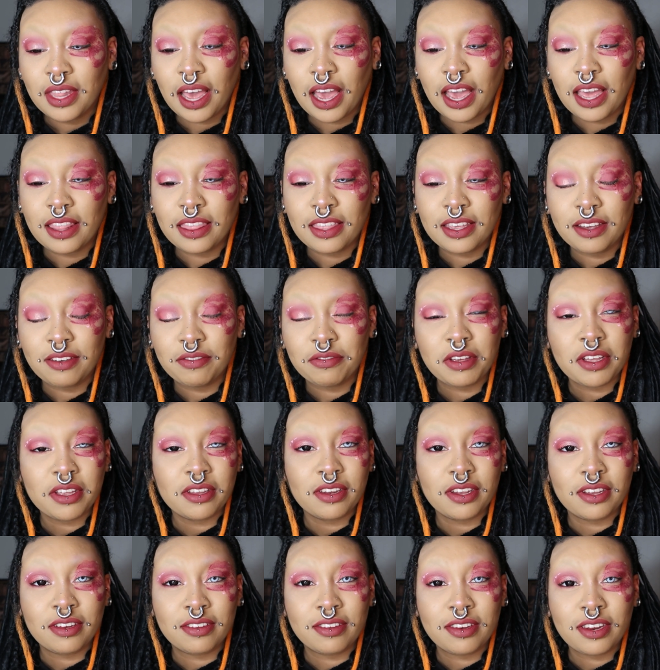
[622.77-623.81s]
I think
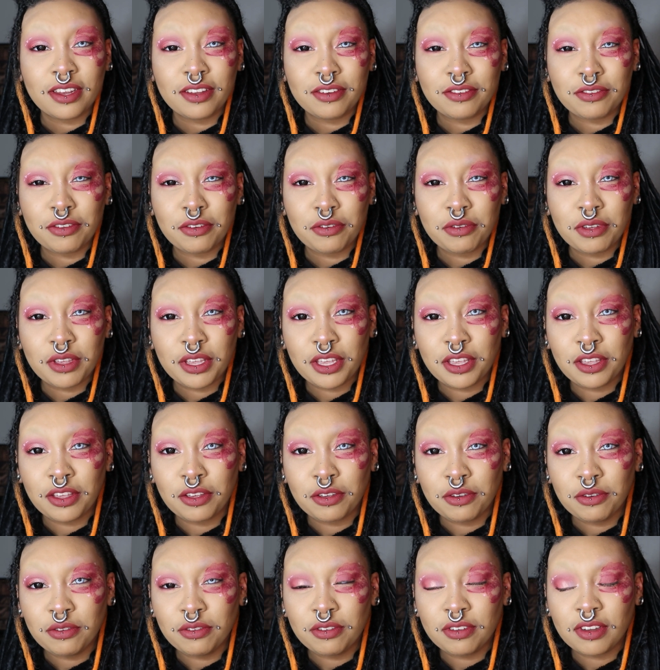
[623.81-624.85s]
Valentine's Day is so
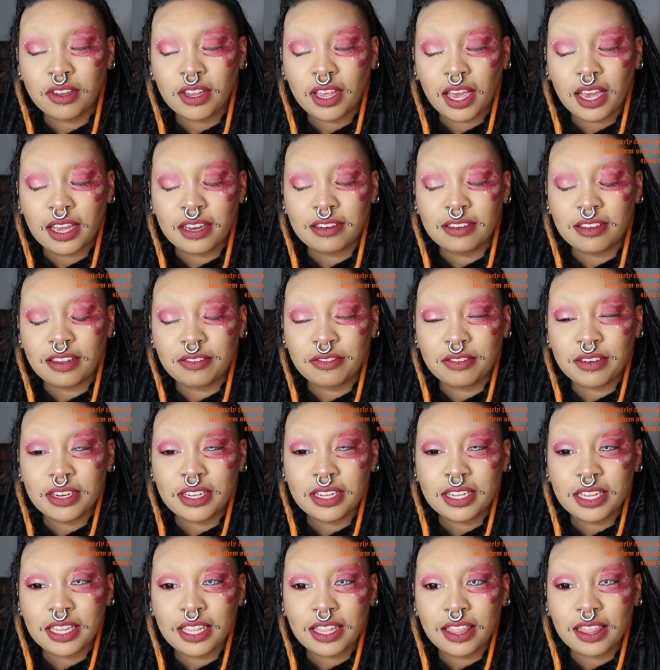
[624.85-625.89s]
cute. I
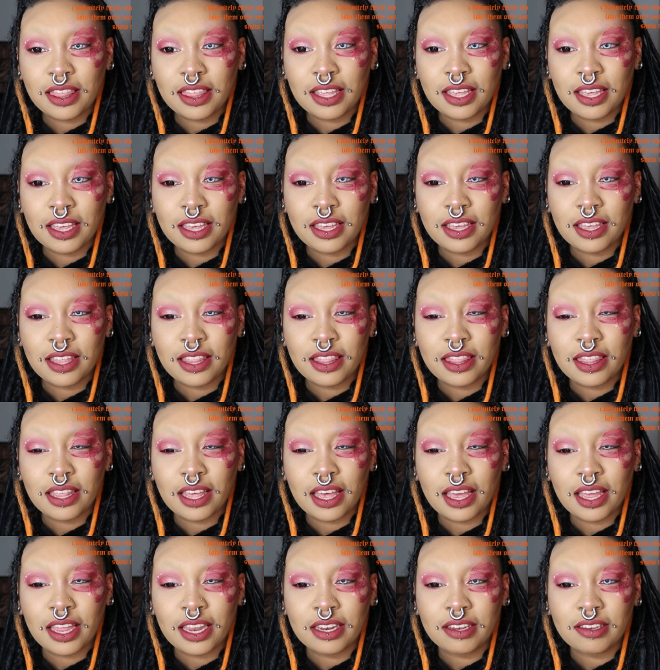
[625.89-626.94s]
definitely think
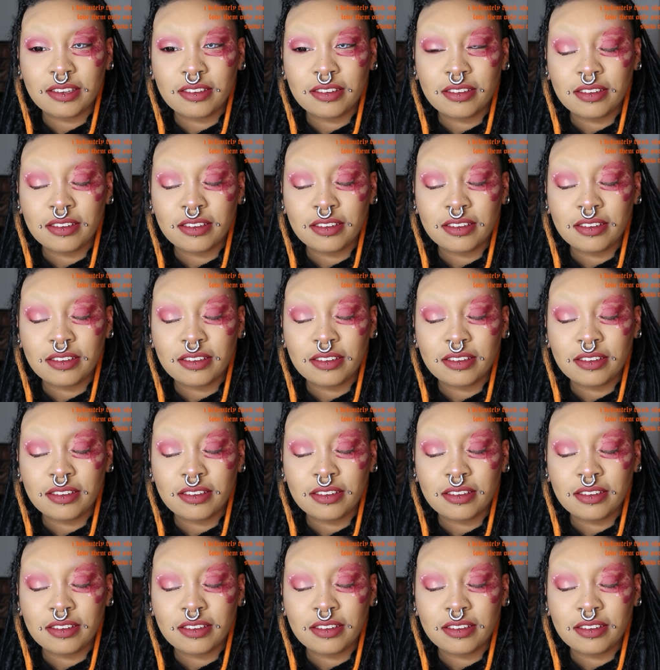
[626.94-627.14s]
that